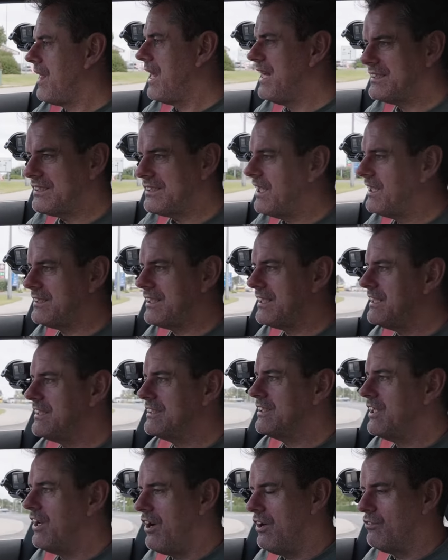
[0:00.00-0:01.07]
It's not that
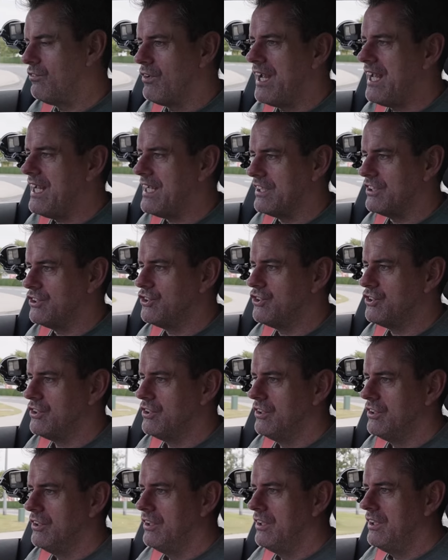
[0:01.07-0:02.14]
it's long range.
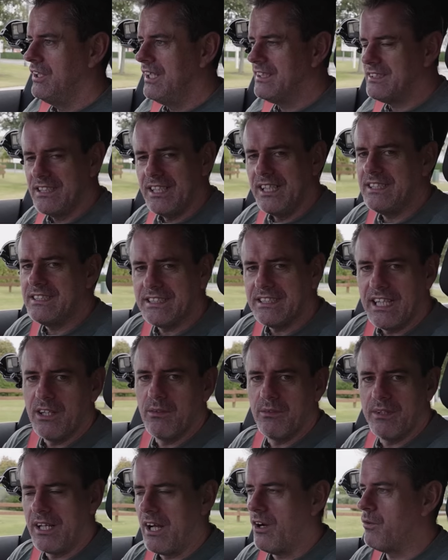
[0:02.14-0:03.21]
It's a 90
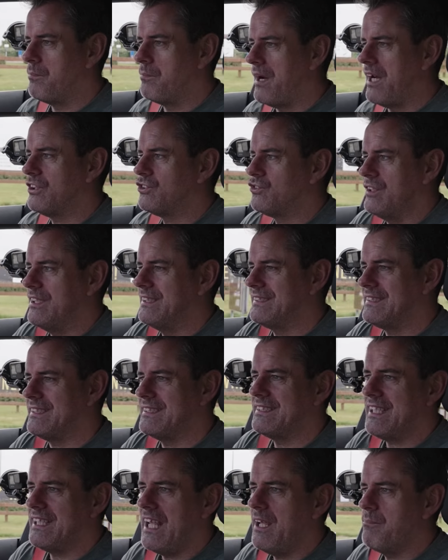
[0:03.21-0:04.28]
kilowatt hour battery. It's the
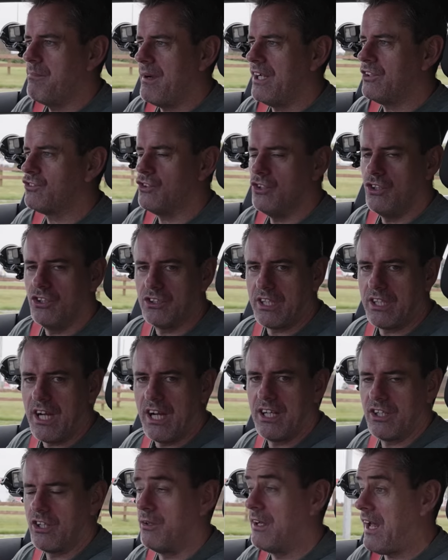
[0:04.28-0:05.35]
same battery the other
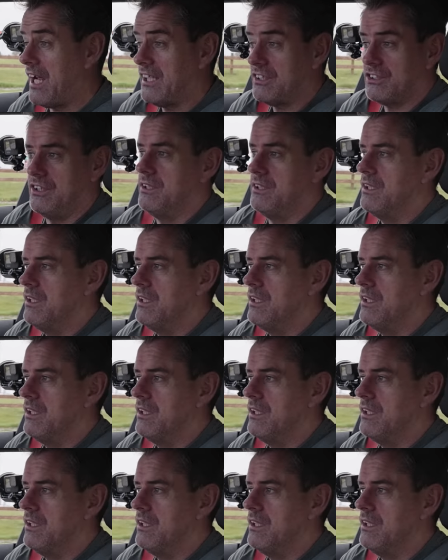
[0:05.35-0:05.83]
car, actually